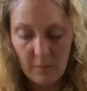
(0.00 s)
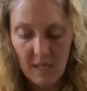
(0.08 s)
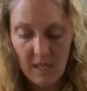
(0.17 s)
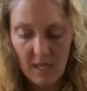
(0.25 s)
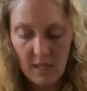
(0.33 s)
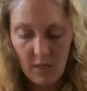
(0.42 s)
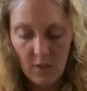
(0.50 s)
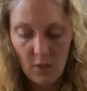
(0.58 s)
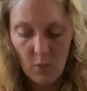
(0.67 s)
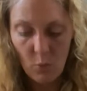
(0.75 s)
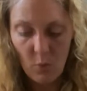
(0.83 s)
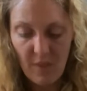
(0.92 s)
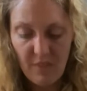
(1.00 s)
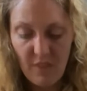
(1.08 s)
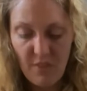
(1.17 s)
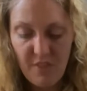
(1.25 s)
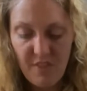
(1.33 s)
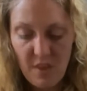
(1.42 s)
me with
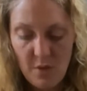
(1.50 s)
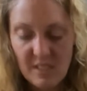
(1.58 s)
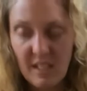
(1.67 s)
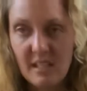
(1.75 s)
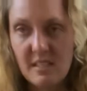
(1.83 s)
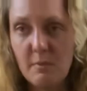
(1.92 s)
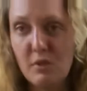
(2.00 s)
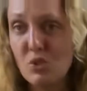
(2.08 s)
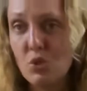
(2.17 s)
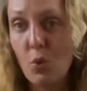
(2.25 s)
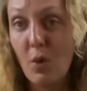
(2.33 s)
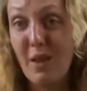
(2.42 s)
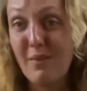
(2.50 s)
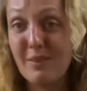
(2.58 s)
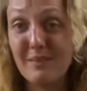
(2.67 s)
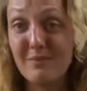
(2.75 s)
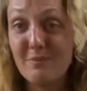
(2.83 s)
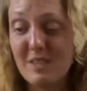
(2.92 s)
enthusiasm and joy.
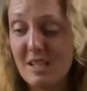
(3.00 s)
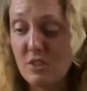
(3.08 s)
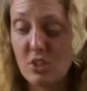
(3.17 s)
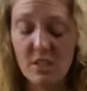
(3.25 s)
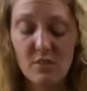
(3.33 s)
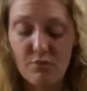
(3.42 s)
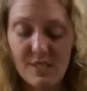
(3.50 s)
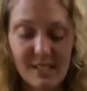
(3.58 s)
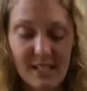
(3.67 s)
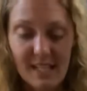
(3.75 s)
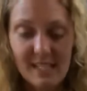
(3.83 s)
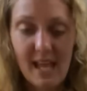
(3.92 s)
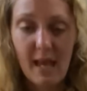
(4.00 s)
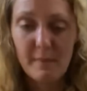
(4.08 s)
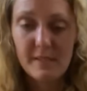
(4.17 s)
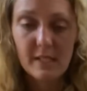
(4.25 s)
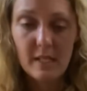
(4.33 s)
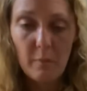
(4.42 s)
But just resonates
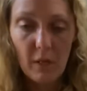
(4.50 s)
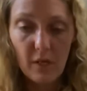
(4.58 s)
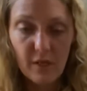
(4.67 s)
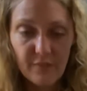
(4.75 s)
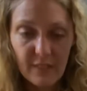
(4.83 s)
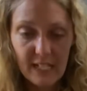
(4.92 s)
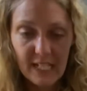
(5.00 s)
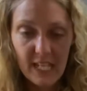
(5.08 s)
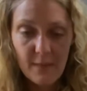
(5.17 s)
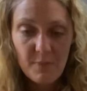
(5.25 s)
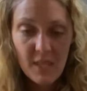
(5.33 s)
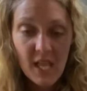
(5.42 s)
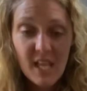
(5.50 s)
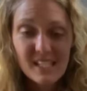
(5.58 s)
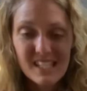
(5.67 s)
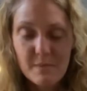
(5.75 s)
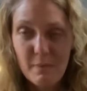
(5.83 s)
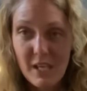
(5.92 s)
absolutely perfectly.
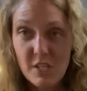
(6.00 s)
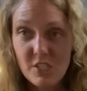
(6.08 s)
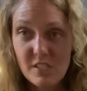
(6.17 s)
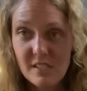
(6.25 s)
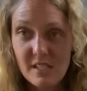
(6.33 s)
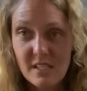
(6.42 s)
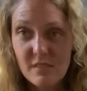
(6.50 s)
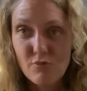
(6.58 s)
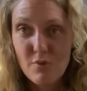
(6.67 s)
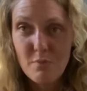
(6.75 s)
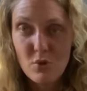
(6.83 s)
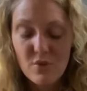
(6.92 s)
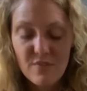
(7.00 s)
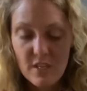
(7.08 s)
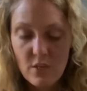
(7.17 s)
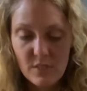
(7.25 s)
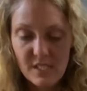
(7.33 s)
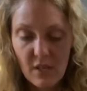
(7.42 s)
Spaciousness, removing
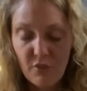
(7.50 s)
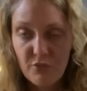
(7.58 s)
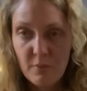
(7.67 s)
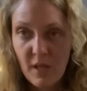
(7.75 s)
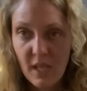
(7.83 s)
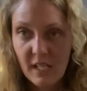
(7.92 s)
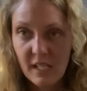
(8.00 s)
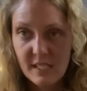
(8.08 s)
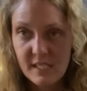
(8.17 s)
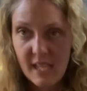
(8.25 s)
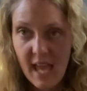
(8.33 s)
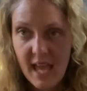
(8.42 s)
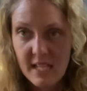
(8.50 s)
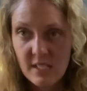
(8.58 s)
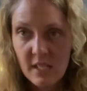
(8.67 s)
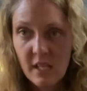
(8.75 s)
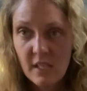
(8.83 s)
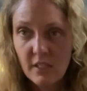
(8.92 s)
yourself from, like I said,
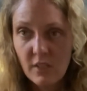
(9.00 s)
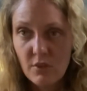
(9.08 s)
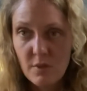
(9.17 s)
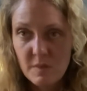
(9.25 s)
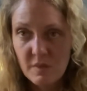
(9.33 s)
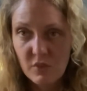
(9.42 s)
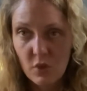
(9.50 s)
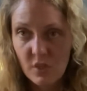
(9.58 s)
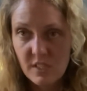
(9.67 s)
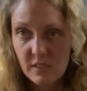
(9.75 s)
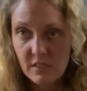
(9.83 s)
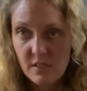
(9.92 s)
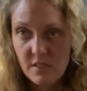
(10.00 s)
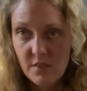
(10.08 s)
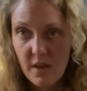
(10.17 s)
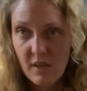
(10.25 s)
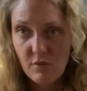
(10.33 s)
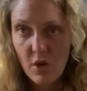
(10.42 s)
the groups of crocodiles
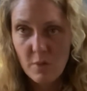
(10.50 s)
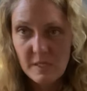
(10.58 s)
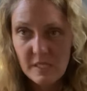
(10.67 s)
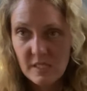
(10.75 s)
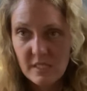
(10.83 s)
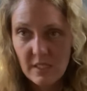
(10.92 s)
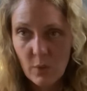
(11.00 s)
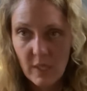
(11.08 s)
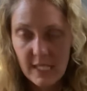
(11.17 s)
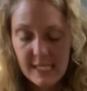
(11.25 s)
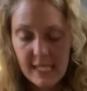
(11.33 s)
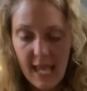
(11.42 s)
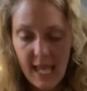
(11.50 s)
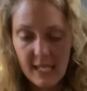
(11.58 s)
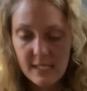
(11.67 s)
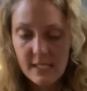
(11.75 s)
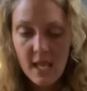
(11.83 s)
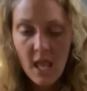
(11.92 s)
throwing ropes into the
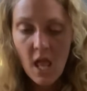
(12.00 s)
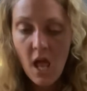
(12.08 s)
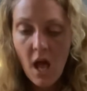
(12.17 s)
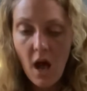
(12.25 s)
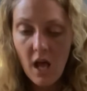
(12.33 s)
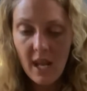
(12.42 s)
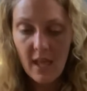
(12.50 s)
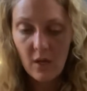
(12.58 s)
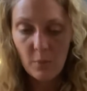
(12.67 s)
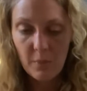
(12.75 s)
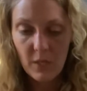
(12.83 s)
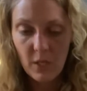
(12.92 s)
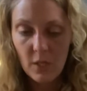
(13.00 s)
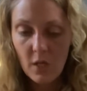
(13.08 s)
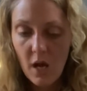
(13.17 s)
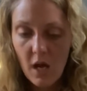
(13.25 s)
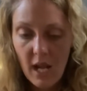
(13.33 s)
quicksand. I'll help you,